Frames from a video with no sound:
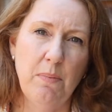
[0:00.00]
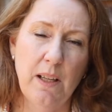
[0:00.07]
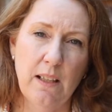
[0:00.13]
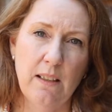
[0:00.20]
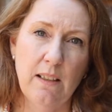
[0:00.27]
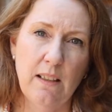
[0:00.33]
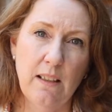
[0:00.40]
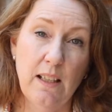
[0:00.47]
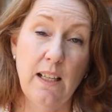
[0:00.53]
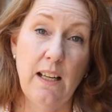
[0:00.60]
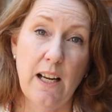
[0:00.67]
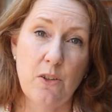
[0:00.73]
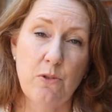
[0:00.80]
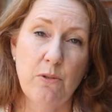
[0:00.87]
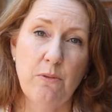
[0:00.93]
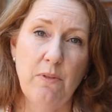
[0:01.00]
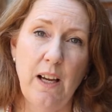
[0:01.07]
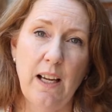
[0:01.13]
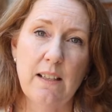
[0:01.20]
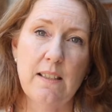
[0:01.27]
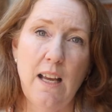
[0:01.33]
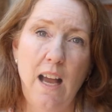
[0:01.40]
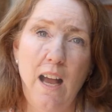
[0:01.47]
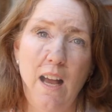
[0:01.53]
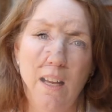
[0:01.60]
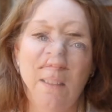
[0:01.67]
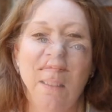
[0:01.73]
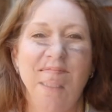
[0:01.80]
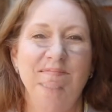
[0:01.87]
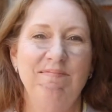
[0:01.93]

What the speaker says: but in actual fact aren't.